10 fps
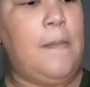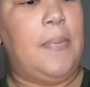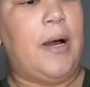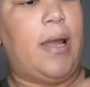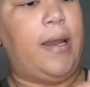
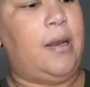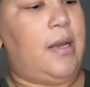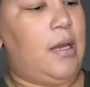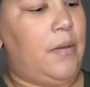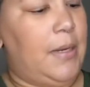But
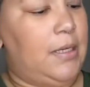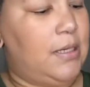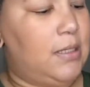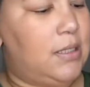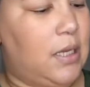it
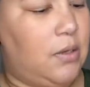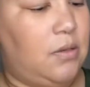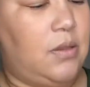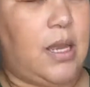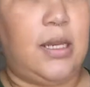does tell
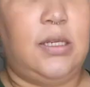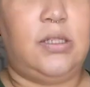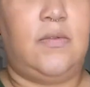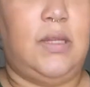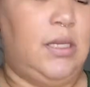you that each
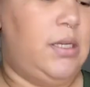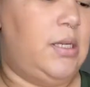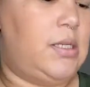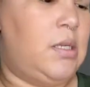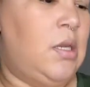of
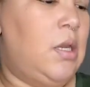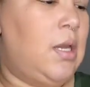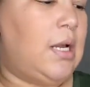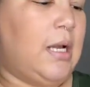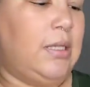these
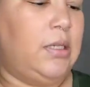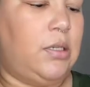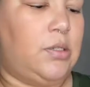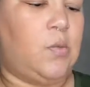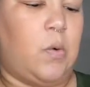
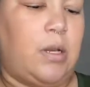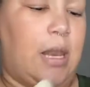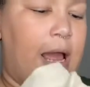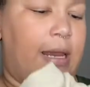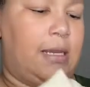colors were
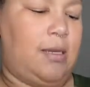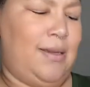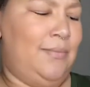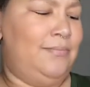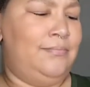like,
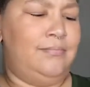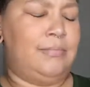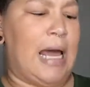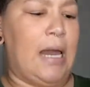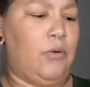
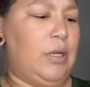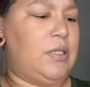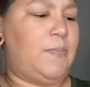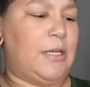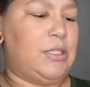I don't know,
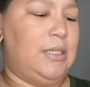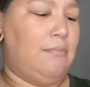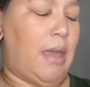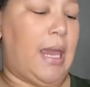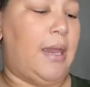specially
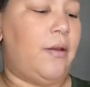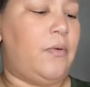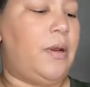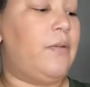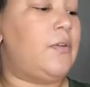made or
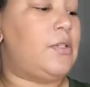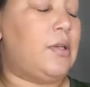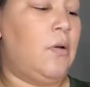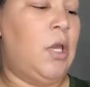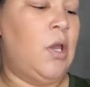whatever.
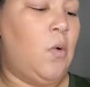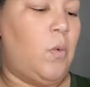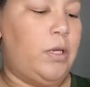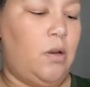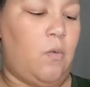So
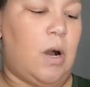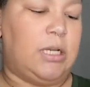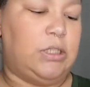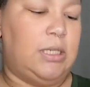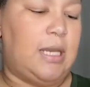when you're
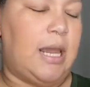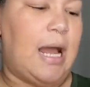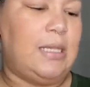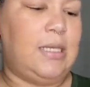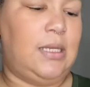washing it,
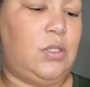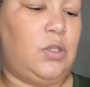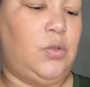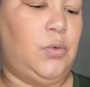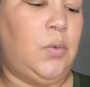I tend
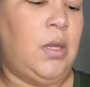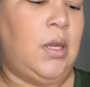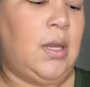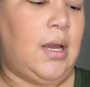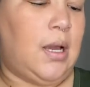to
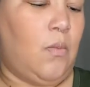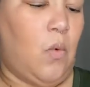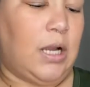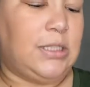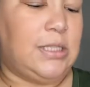
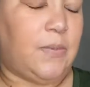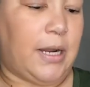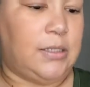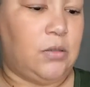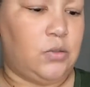wash these, but
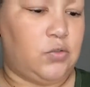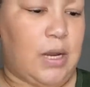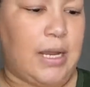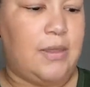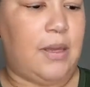I don't
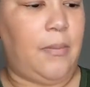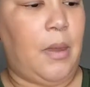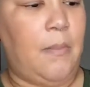dry them.